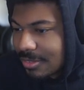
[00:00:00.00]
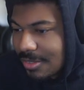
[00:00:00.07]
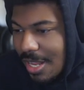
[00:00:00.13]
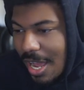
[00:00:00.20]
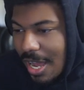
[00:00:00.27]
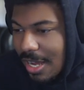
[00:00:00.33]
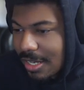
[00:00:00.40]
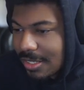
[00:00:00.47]

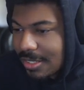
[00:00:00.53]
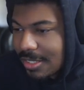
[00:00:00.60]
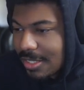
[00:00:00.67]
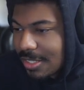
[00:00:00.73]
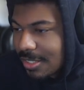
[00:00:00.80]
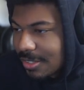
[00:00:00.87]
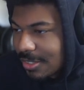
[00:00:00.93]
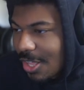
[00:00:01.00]
Nah,
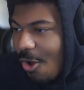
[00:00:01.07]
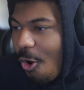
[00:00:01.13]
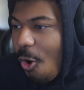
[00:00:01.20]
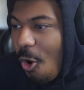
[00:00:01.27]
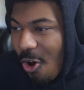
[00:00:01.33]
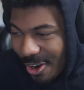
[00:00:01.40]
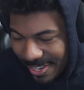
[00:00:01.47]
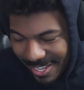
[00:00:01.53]
the
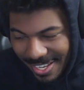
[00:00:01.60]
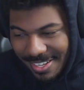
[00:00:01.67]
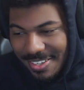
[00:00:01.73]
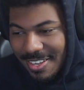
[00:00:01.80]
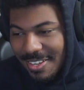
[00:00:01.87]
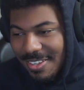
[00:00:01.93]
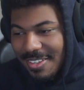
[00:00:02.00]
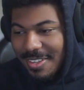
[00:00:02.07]
organ.
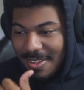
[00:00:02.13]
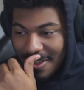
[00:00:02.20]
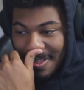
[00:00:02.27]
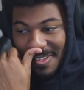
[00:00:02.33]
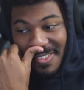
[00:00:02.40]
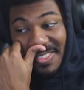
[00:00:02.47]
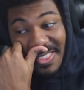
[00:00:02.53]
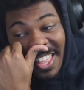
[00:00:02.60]

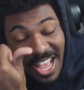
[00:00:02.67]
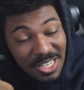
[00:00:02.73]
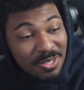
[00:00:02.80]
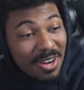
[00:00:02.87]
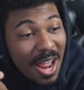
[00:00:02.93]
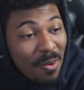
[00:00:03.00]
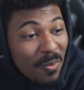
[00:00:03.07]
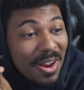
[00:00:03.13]
That's
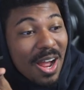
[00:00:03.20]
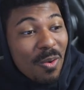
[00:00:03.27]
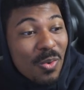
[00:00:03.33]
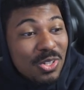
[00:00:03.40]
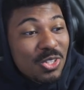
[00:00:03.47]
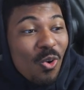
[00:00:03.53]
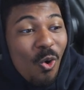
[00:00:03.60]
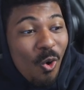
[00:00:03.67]
what I want. I
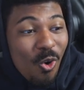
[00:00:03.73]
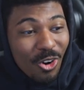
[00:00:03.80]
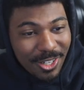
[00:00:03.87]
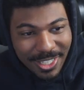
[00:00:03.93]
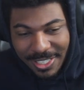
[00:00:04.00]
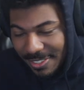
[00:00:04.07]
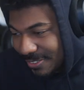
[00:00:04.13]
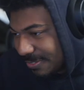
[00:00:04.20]
want the
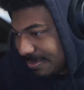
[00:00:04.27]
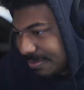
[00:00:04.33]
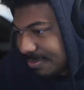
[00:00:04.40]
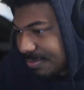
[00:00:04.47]
organ.